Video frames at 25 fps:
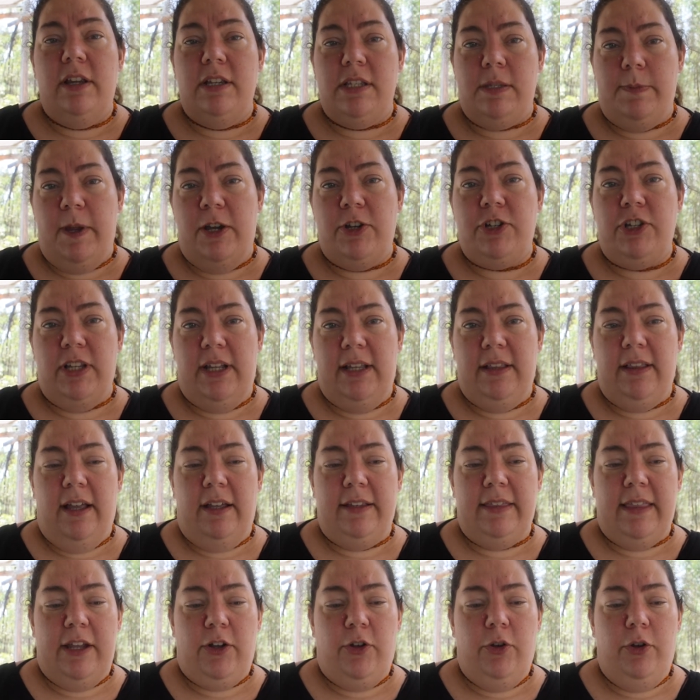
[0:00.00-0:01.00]
especially
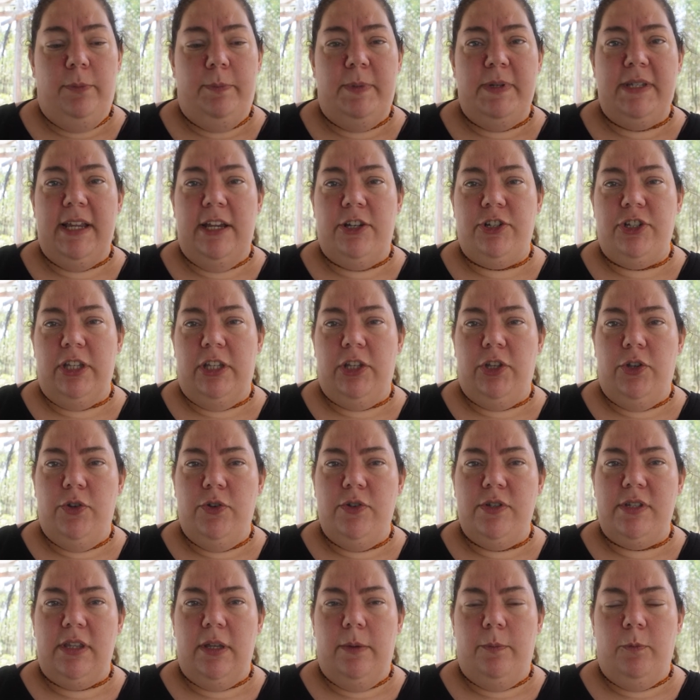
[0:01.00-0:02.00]
like they could potentially
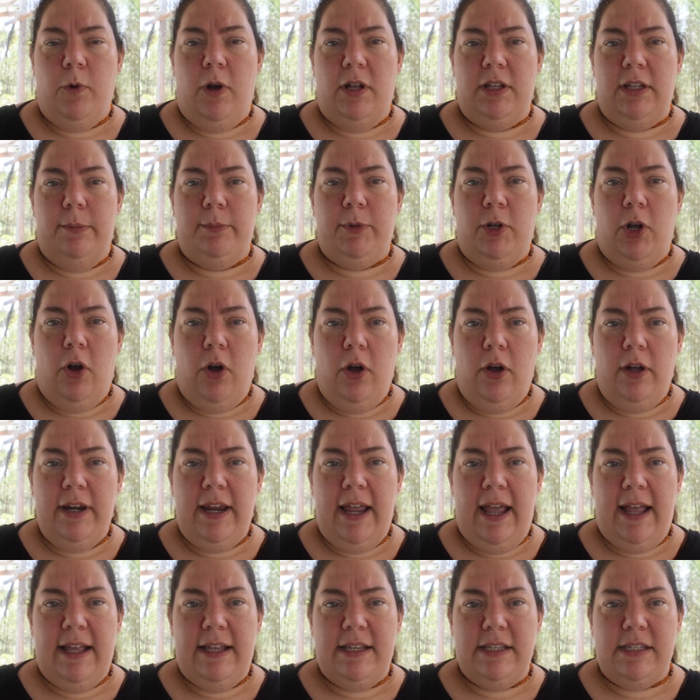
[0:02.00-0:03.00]
use them while I'm gone
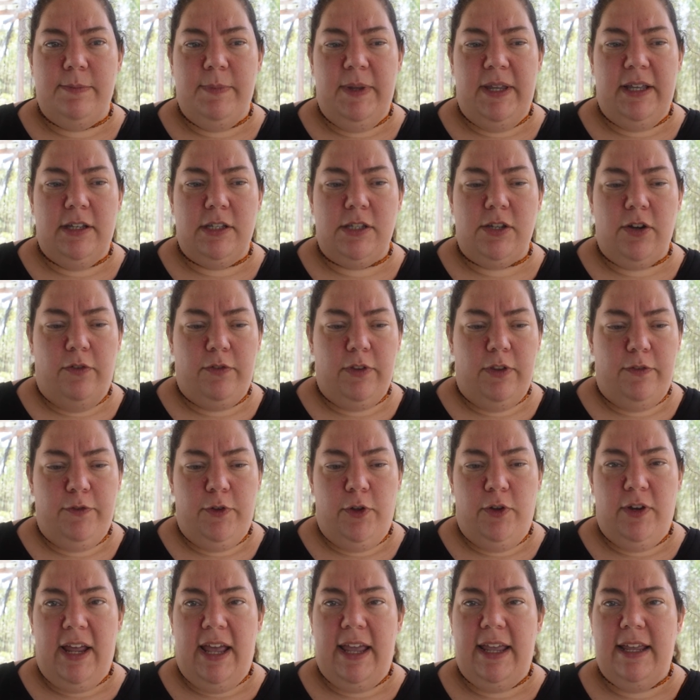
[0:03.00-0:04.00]
as meals over the
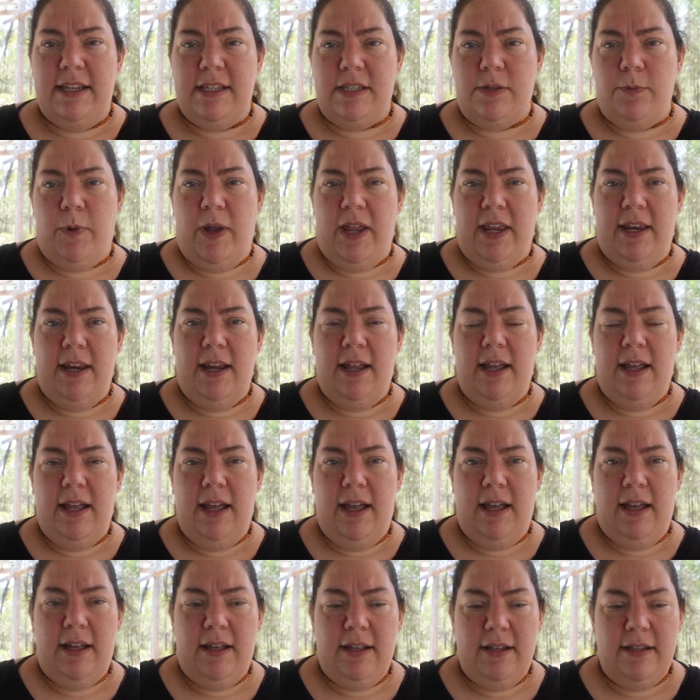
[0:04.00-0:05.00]
few days when
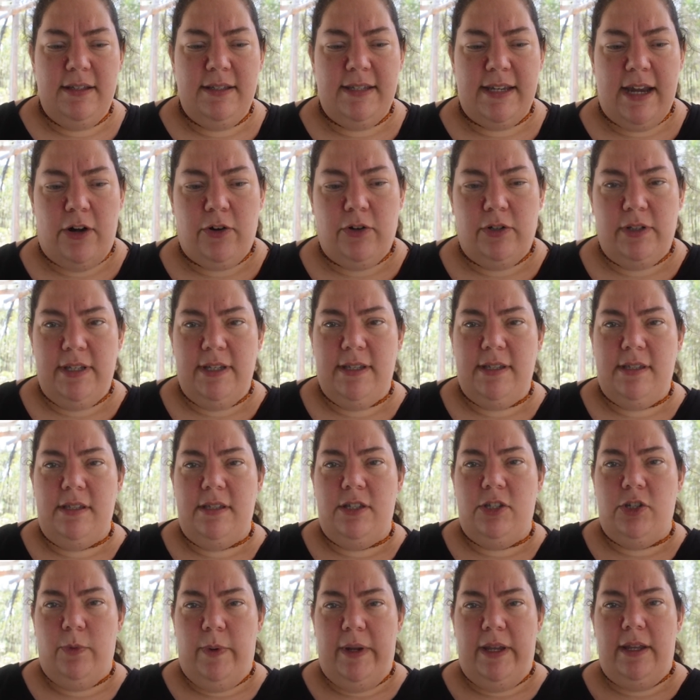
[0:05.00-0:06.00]
uh, Darryl
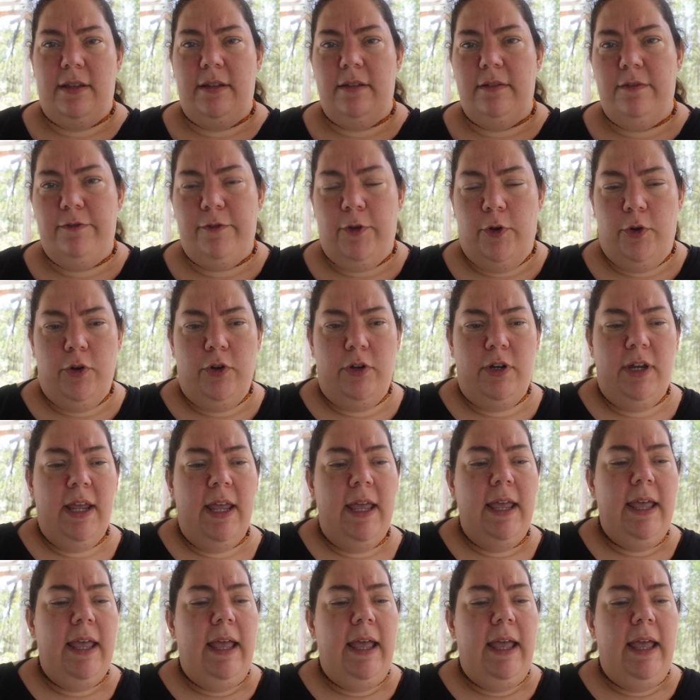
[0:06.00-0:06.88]
is doing food,